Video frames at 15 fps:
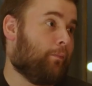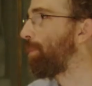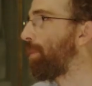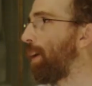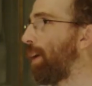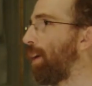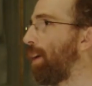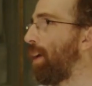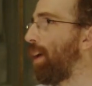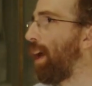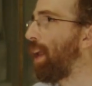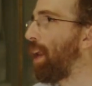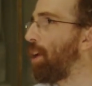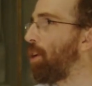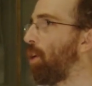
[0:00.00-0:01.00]
Yeah,
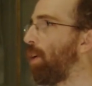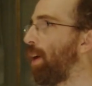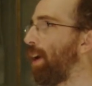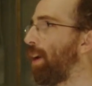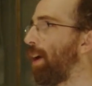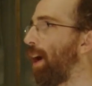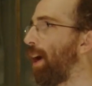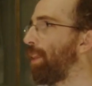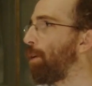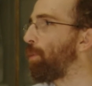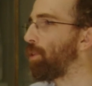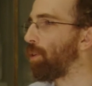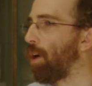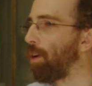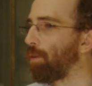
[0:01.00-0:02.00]
and and I think we
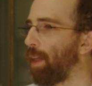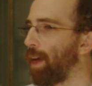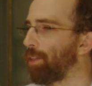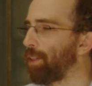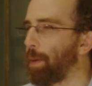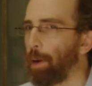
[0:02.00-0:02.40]
talked last time.